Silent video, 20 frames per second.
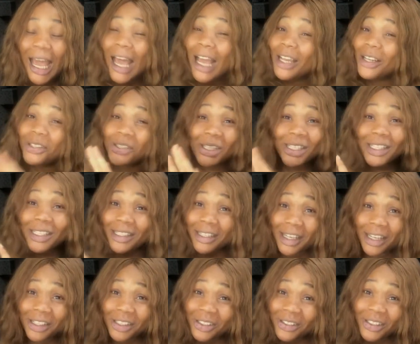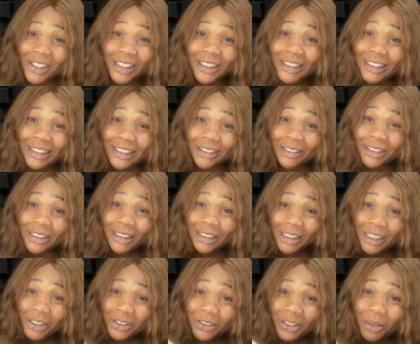You know these Nigerian
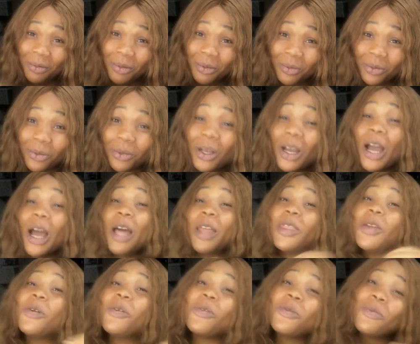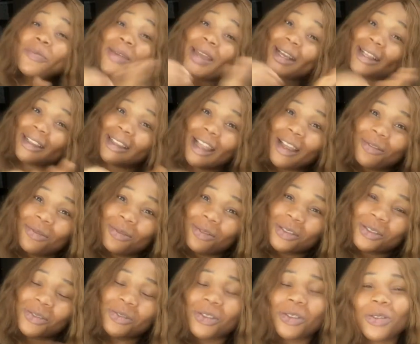people, they will make life
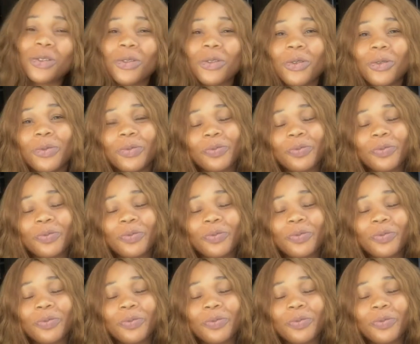frustrate you.